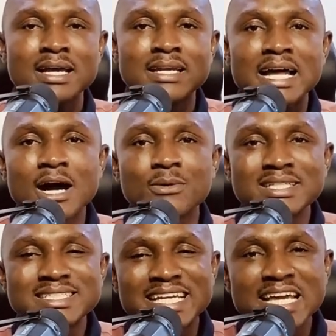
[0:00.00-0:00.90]
Now,
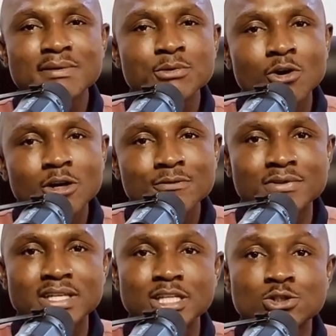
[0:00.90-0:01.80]
this gave him
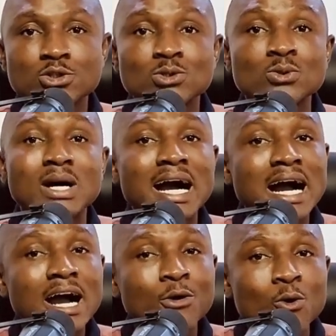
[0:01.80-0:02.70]
confidence to
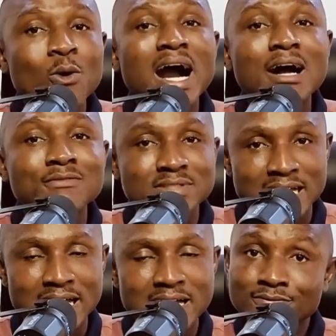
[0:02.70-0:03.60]
go
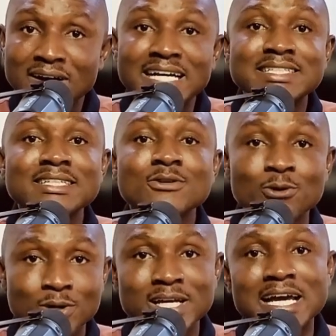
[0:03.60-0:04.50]
after fighting
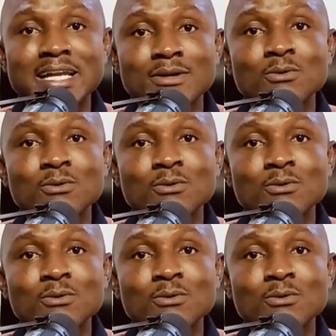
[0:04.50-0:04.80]
Goliath.